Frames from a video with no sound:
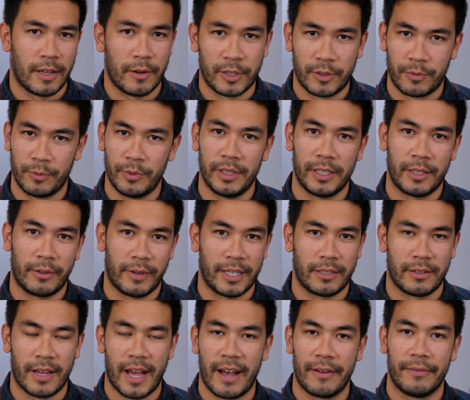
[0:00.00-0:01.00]
It's really
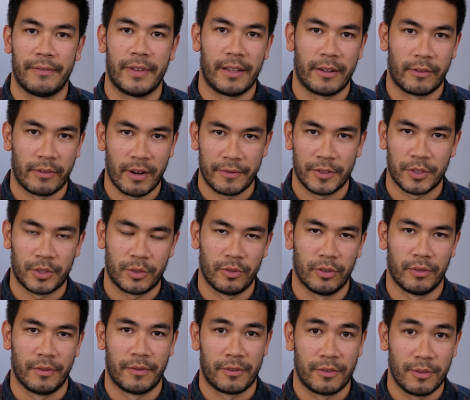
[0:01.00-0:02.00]
great to have a crevice
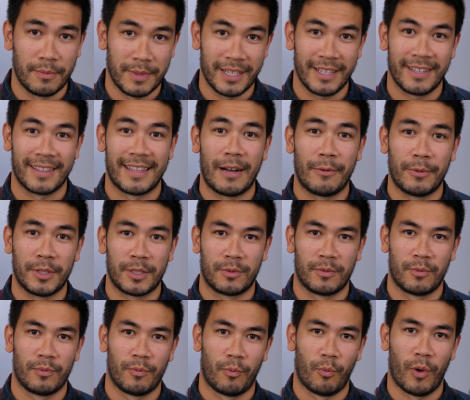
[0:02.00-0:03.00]
tool. To me, that was
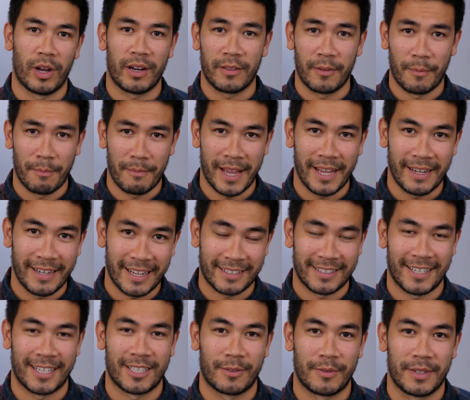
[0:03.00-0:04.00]
one of the main
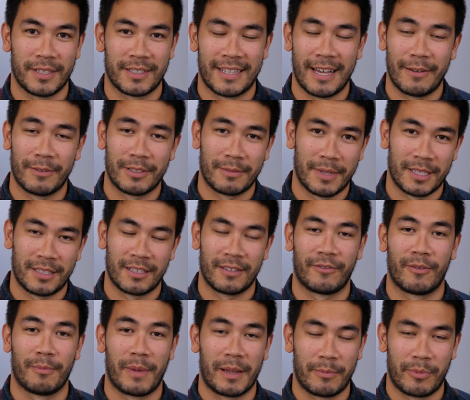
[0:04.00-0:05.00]
accessories that was missing
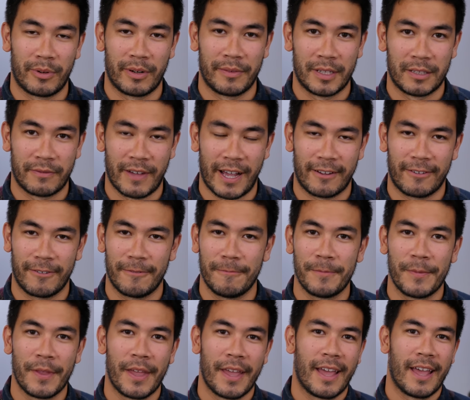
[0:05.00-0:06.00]
from my previous
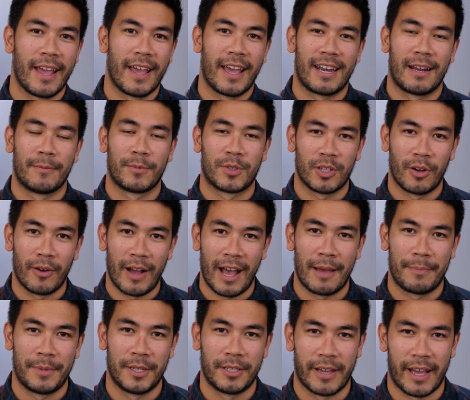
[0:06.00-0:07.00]
vacuum, and I'm so
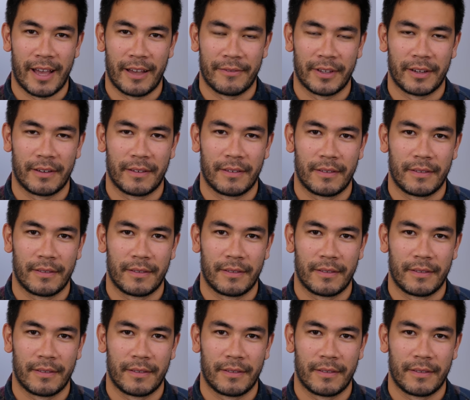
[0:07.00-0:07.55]
happy to have it.